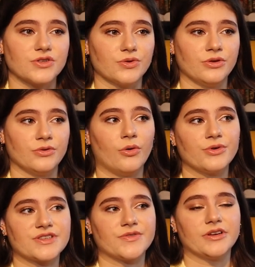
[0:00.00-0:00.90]
So you
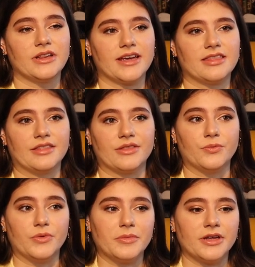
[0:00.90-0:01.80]
always feel like that the
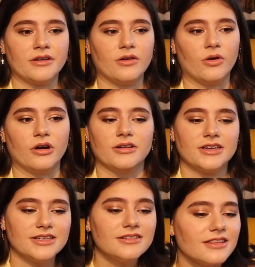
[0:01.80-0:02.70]
women are
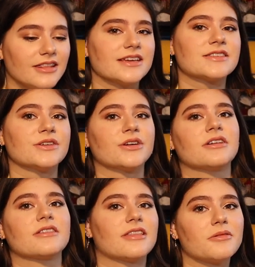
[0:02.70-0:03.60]

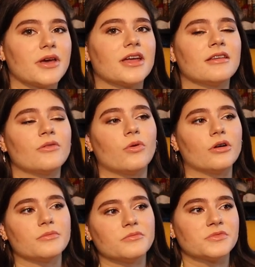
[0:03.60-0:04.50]
lesser than men
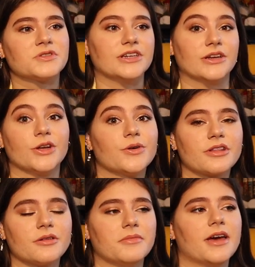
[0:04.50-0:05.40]
or stand
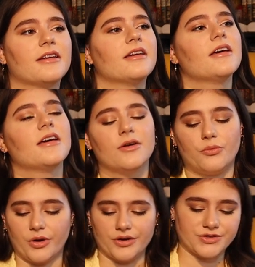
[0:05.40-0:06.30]
lower than men,
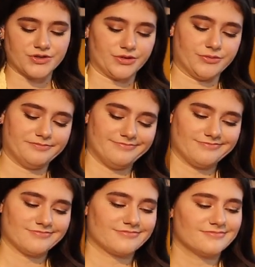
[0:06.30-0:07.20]
which,
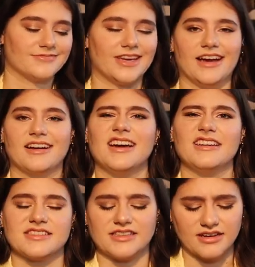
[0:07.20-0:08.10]
yeah,
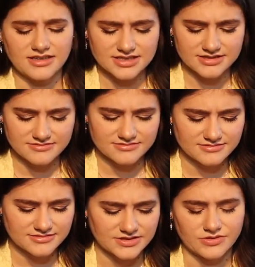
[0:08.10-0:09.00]
kind of sucked.
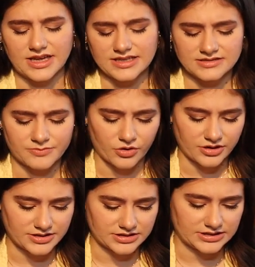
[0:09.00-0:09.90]
So that
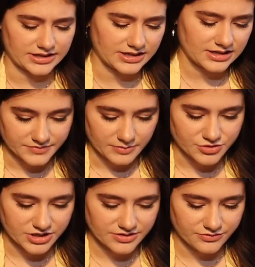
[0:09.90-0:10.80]
part I didn't like. I'm
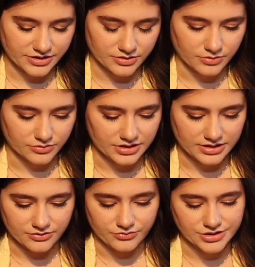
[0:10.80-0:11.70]
trying to find a quote that
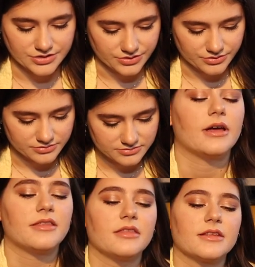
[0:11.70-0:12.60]
I can read to you.
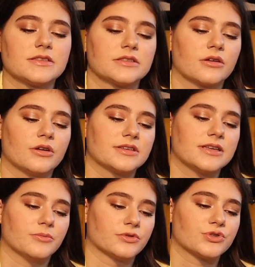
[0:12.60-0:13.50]
I think this is a good
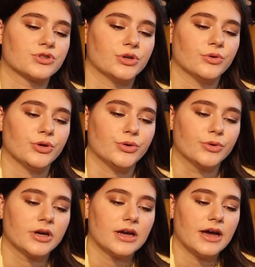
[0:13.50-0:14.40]
example to show
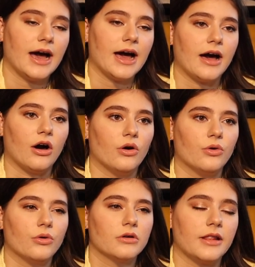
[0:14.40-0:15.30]
you
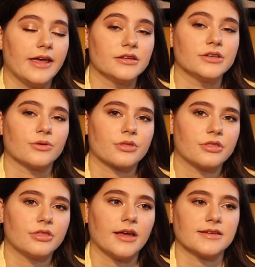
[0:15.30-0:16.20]
how Elio
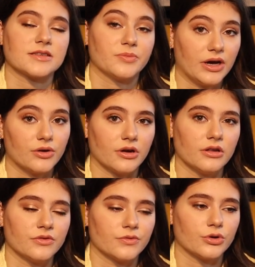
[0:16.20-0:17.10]
thinks about
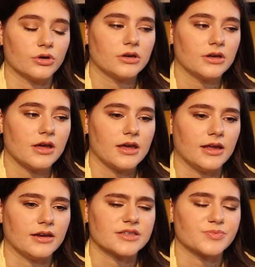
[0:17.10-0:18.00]
Oliver
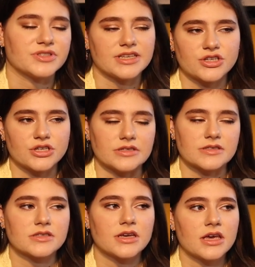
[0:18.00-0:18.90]
and his
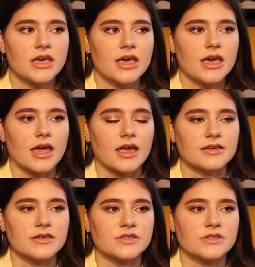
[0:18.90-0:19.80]
possessions
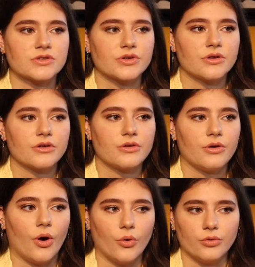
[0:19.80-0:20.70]
and his
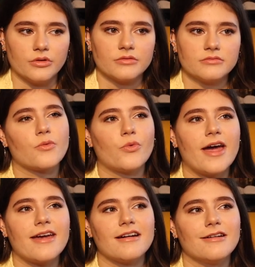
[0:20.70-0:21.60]
own
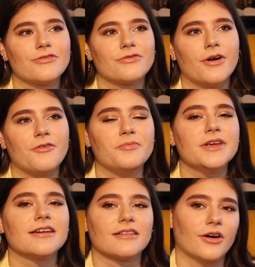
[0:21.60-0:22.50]
way of
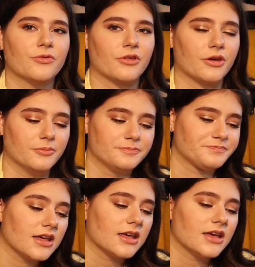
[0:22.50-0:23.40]
being in love with him.
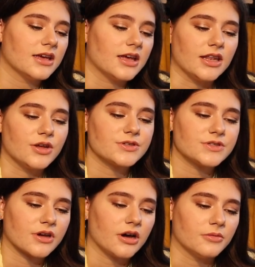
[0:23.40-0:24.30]
"In years
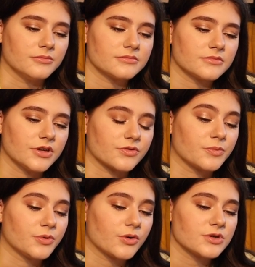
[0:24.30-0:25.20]
to come, if
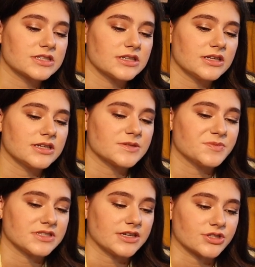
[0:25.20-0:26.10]
the book was still in his
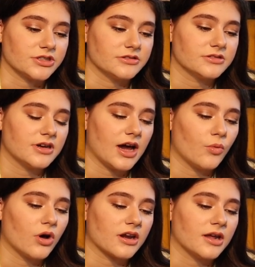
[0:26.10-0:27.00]
possession, I
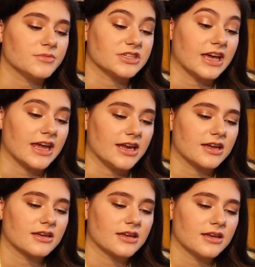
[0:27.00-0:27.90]
wanted him to ache.